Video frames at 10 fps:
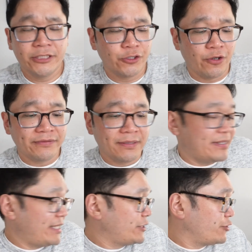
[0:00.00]
show off some of
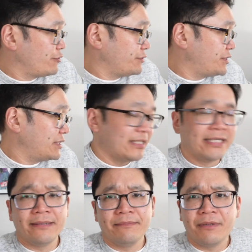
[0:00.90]
the issues,
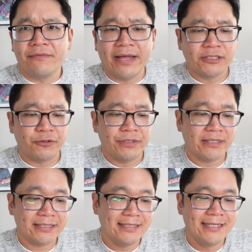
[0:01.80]
part of that story
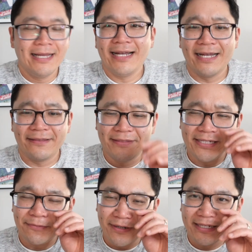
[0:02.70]
arc.
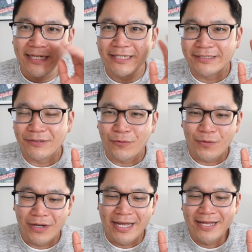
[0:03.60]
This one is
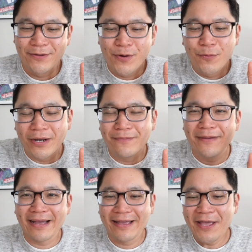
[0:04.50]
one of
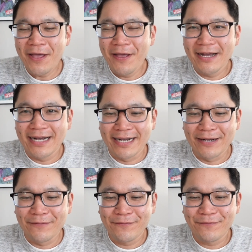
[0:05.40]
my
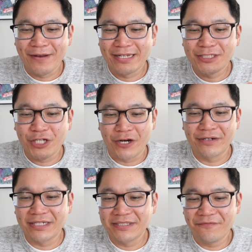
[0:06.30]
friend
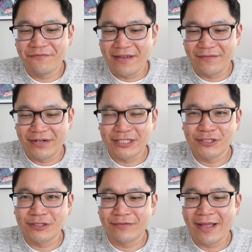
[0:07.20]
Jerry's favorite
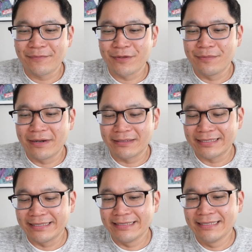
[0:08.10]
issues of Captain
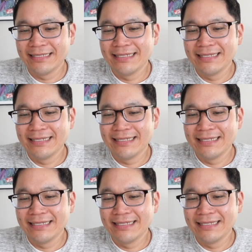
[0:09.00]
America.